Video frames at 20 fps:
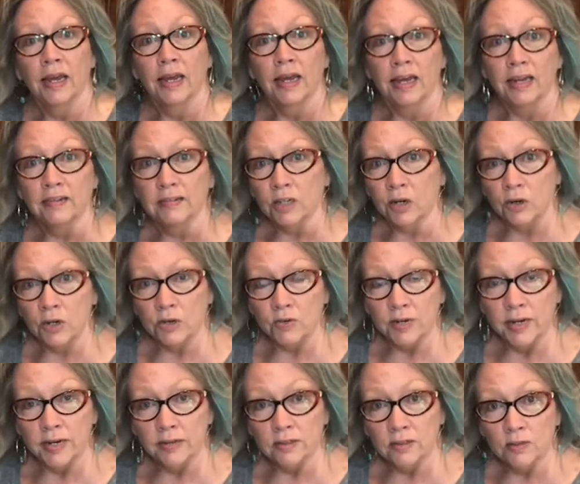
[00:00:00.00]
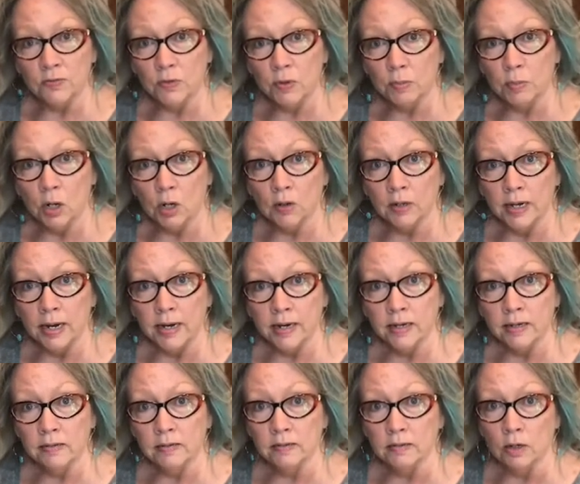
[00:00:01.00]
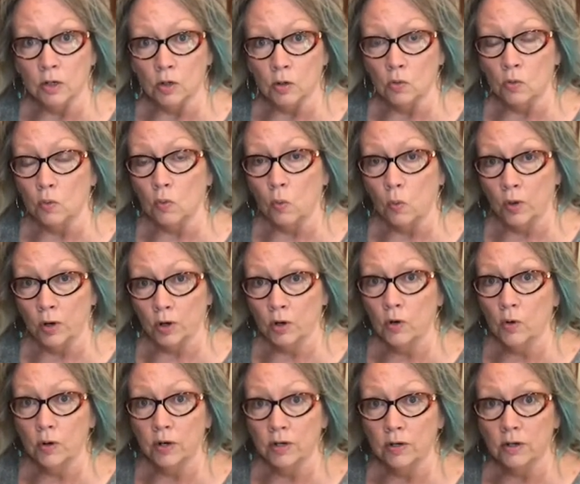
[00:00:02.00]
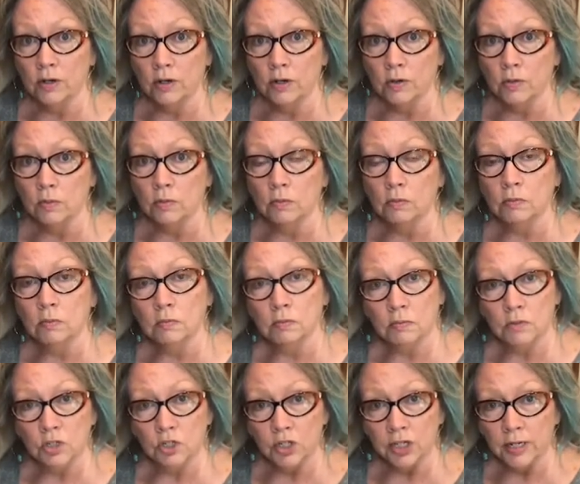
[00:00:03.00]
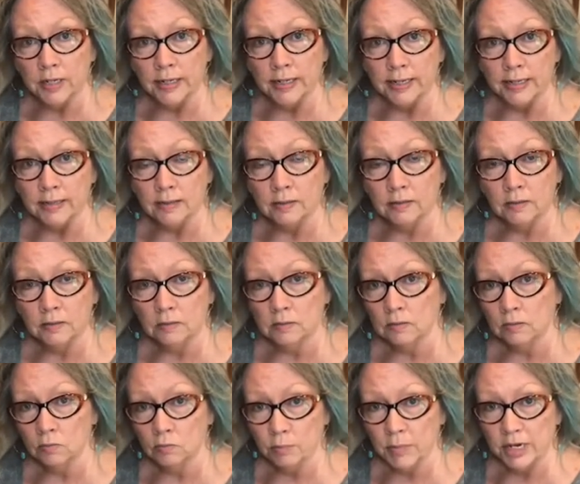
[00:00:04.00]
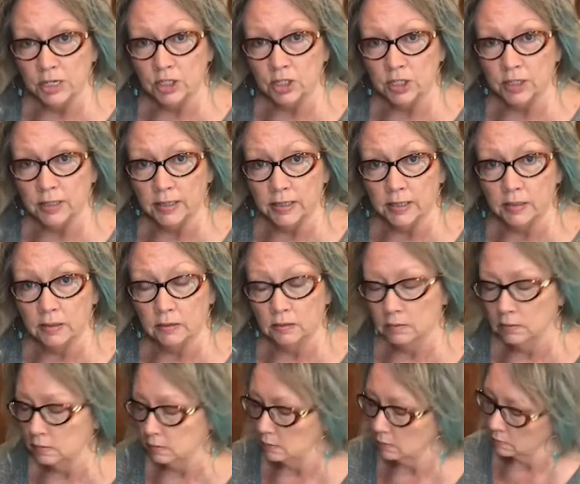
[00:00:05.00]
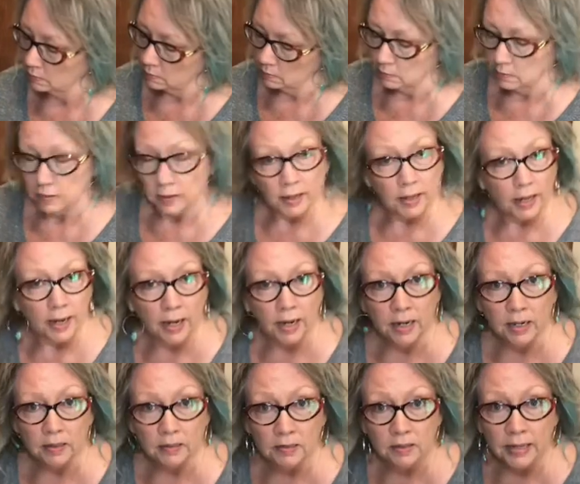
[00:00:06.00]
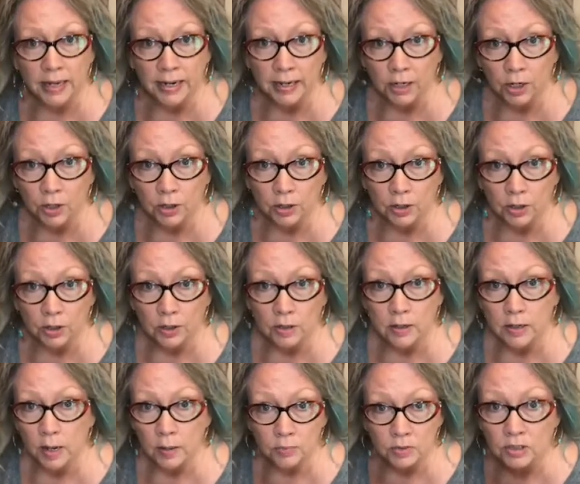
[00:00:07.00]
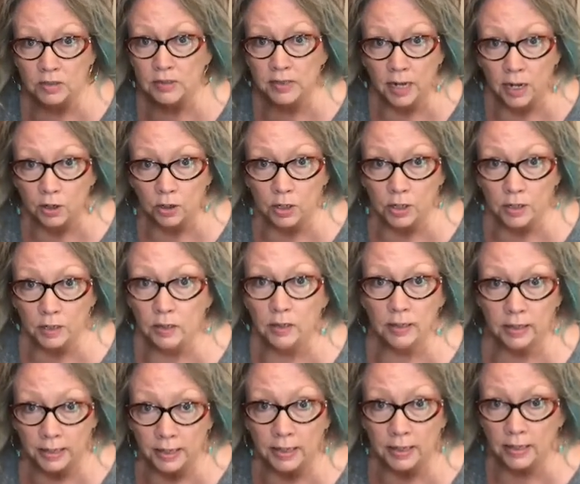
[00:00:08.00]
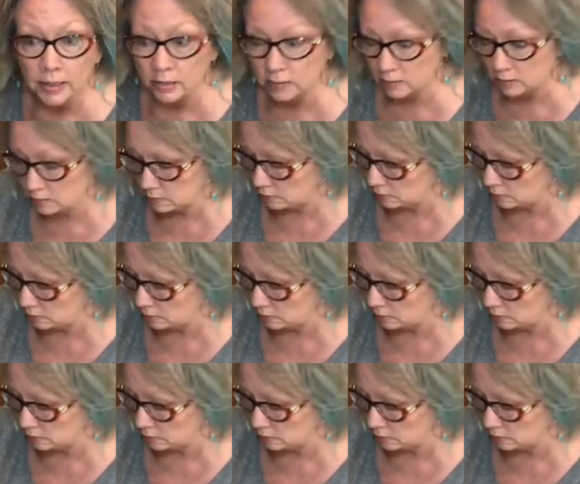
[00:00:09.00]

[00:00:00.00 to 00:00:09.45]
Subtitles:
it's OU Texas football day, so we're going to do chili, my chili. And it's dang good. I'm just telling you, it is.